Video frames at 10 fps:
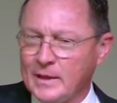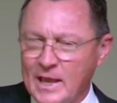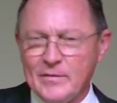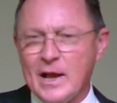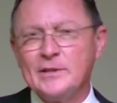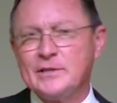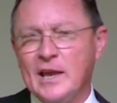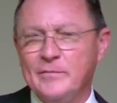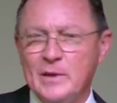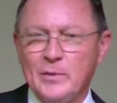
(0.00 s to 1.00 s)
Even
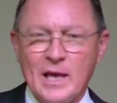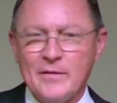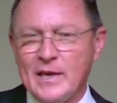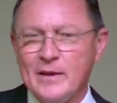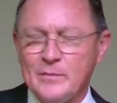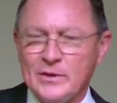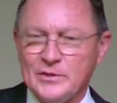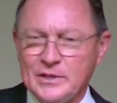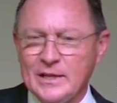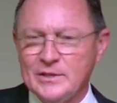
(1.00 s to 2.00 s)
unsaved people have that much
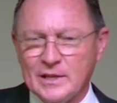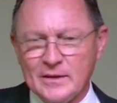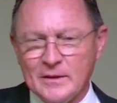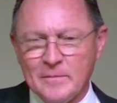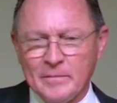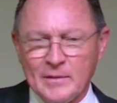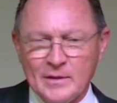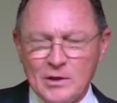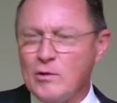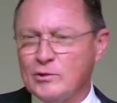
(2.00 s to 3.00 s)
sense that
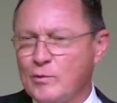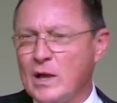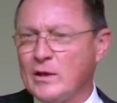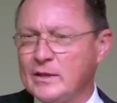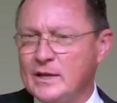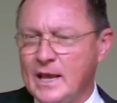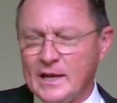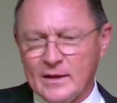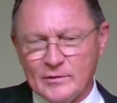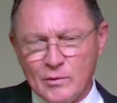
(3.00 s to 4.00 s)
don't dwell on the
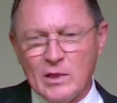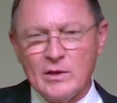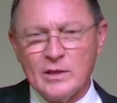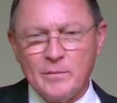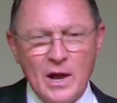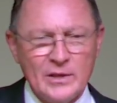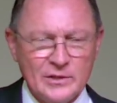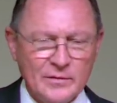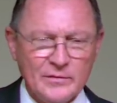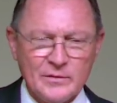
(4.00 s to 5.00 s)
negative, dwell on the
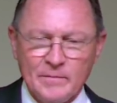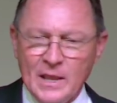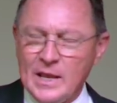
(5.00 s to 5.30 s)
positives.